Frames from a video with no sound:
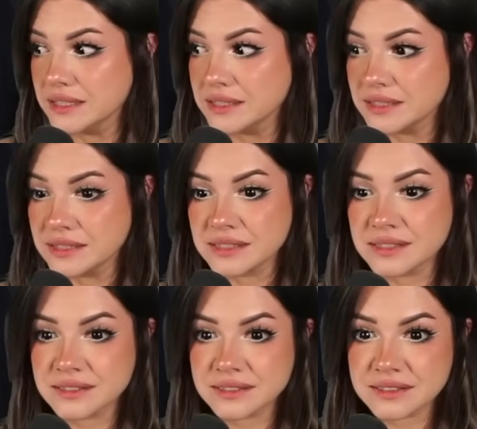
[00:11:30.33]

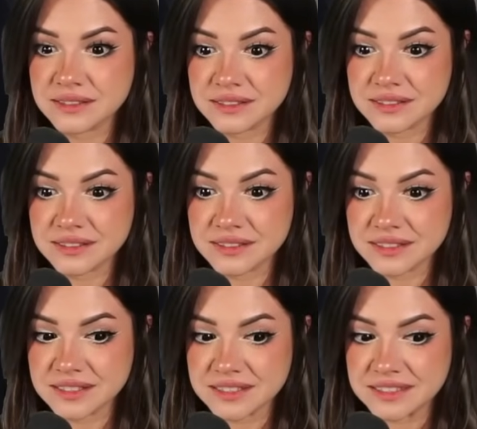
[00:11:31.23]

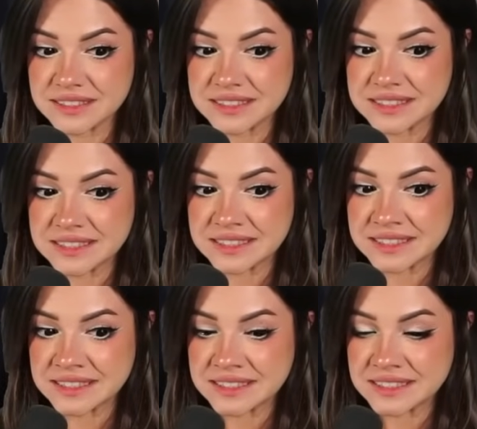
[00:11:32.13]

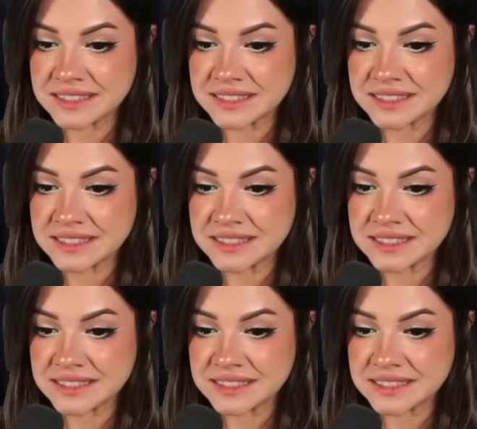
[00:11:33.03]
No words are spoken by the person on screen.